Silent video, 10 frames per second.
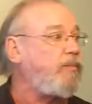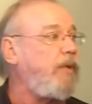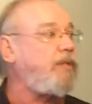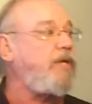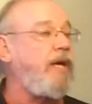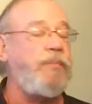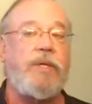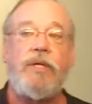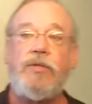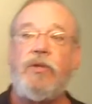experience that,
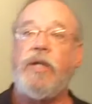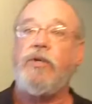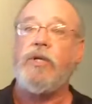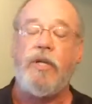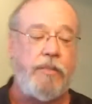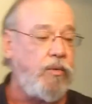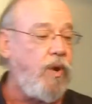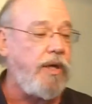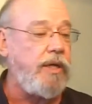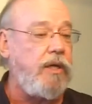because you're going to be
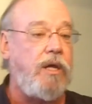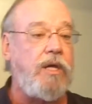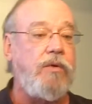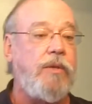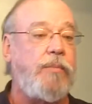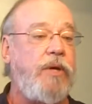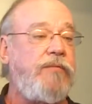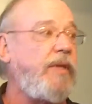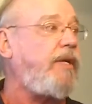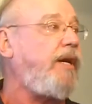walking along with a
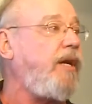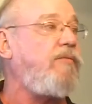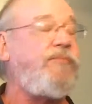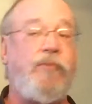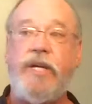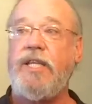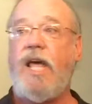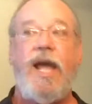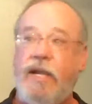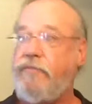perfect, carefree
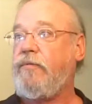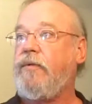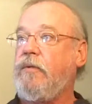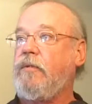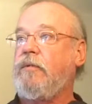life.